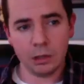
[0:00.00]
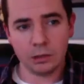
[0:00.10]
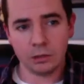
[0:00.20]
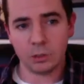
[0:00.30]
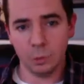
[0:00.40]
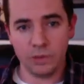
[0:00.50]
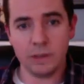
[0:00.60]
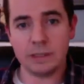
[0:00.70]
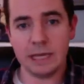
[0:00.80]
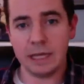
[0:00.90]
correction
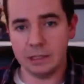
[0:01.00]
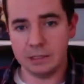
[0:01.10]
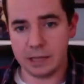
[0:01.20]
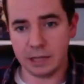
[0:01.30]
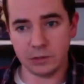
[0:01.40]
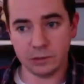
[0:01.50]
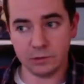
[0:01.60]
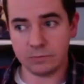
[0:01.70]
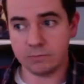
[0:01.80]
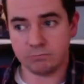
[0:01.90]
within 10 is
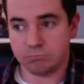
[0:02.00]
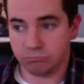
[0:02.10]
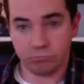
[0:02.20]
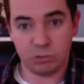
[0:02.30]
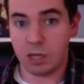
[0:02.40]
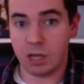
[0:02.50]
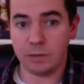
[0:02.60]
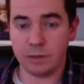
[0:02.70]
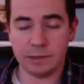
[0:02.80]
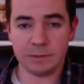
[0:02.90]
actually, I
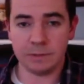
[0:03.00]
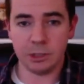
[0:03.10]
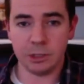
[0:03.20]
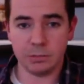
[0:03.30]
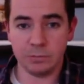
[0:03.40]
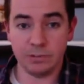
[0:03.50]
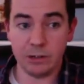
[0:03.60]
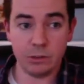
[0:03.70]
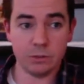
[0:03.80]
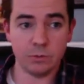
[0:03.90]
think, is very,
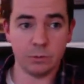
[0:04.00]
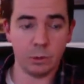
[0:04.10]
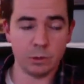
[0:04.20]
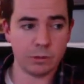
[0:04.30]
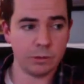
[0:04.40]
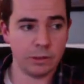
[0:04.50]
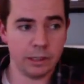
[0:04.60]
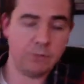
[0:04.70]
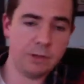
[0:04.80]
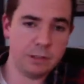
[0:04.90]
very useful, more so than a
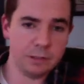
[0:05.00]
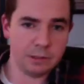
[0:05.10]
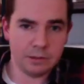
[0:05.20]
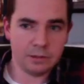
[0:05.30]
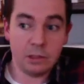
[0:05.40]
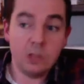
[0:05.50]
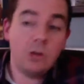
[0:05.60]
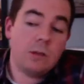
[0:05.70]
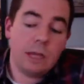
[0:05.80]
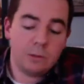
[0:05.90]
lot of editing. So
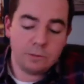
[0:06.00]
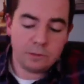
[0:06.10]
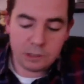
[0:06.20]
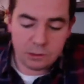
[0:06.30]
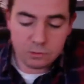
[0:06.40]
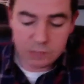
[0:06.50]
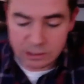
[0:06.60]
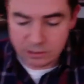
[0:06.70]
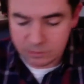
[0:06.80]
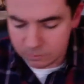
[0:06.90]
I don't think you
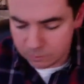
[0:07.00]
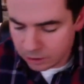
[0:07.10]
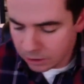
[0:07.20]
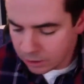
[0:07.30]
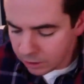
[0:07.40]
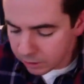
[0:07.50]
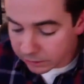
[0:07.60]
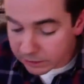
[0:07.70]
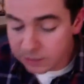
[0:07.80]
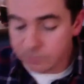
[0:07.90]
need to
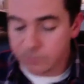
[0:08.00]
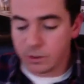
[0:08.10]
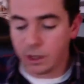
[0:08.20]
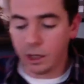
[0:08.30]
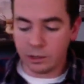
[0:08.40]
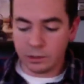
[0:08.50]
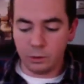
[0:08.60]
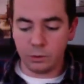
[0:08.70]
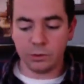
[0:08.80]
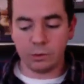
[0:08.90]
go
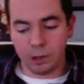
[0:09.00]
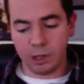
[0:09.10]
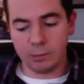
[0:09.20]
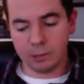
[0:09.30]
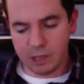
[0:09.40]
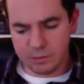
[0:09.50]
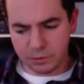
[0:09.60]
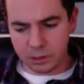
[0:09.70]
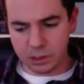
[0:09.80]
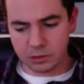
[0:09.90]
to a third-party application
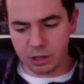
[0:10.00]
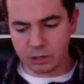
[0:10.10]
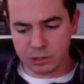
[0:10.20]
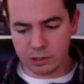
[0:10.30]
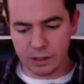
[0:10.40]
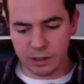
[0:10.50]
for color correction